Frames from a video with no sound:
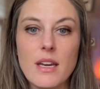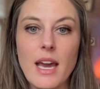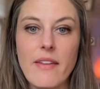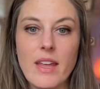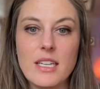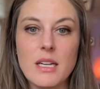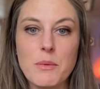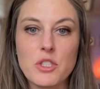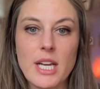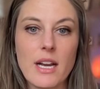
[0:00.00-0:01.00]
And then
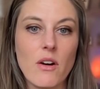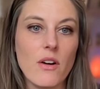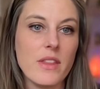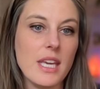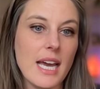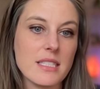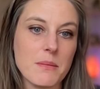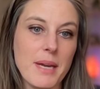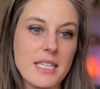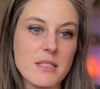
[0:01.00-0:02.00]
double check all the
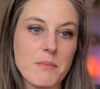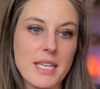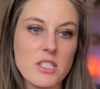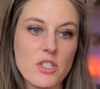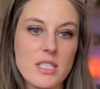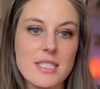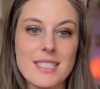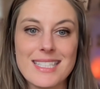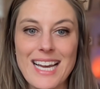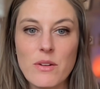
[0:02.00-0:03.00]
SMS messages
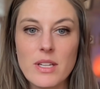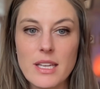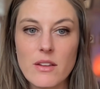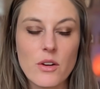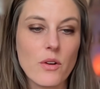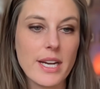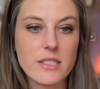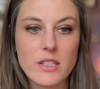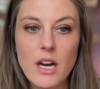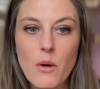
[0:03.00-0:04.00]
sound like they're great
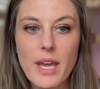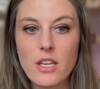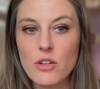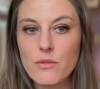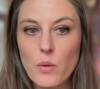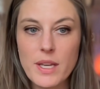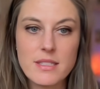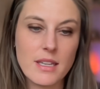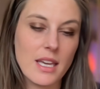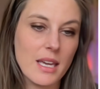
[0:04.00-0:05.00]
to go in your
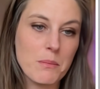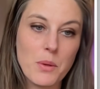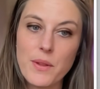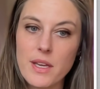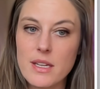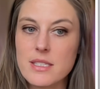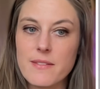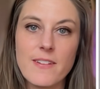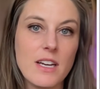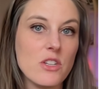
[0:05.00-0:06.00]
voice. Again, pulling
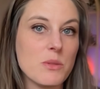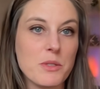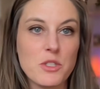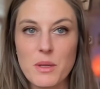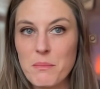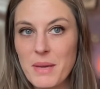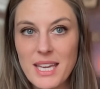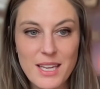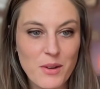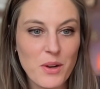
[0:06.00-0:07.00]
custom values, but you can
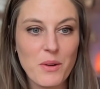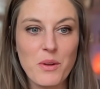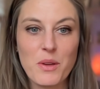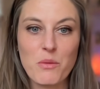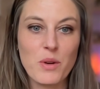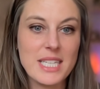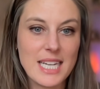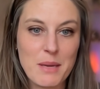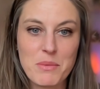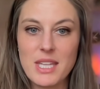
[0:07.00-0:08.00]
make it your own. You could
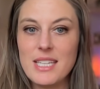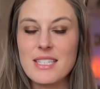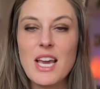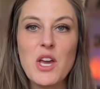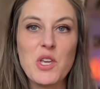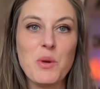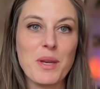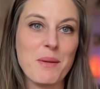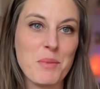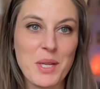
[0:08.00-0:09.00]
retype these. You
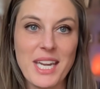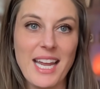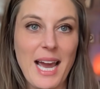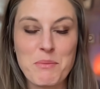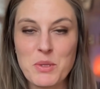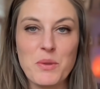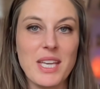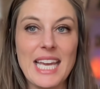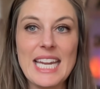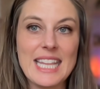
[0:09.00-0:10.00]
could put
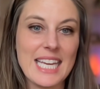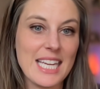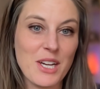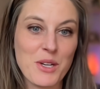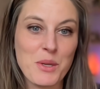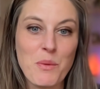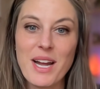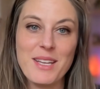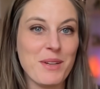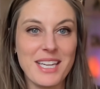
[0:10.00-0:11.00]
absolutely anything in here you
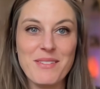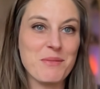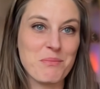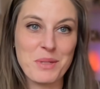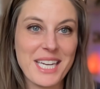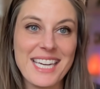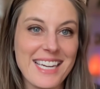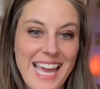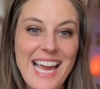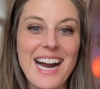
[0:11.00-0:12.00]
want. You could even put in
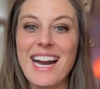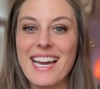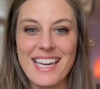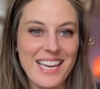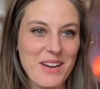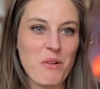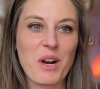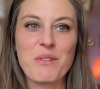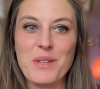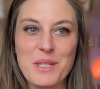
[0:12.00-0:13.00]
AI
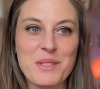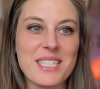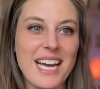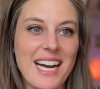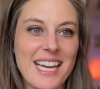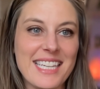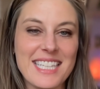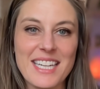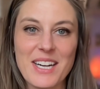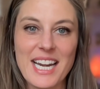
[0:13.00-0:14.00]
workflows into
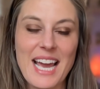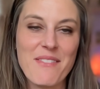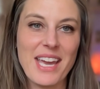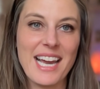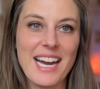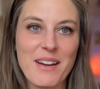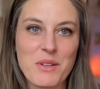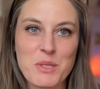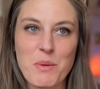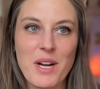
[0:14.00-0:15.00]
here and have AI
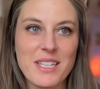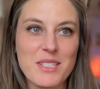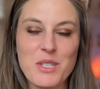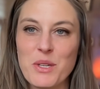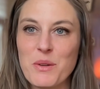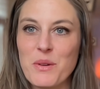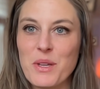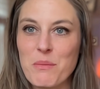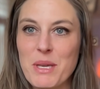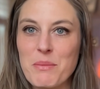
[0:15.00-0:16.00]
respond to
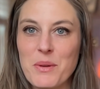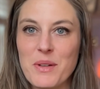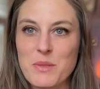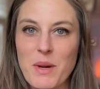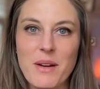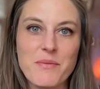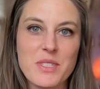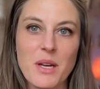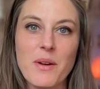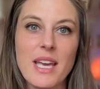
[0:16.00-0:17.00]
your people as well.
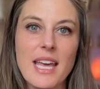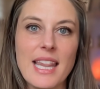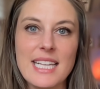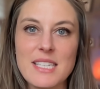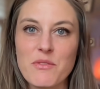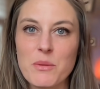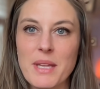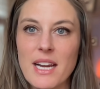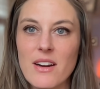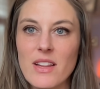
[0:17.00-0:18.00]
So that's it from
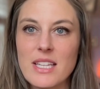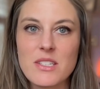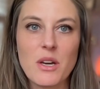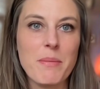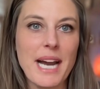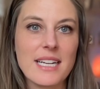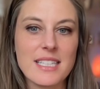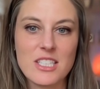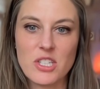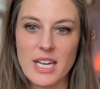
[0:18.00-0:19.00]
there. Let's go back
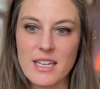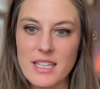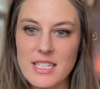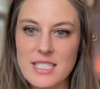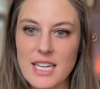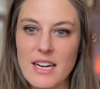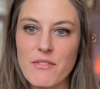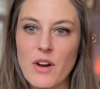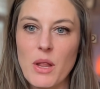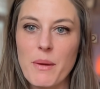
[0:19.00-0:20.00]
to the checklist and kind of
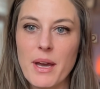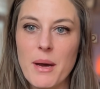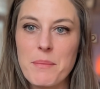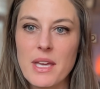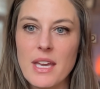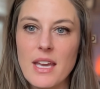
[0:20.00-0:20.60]
follow it up.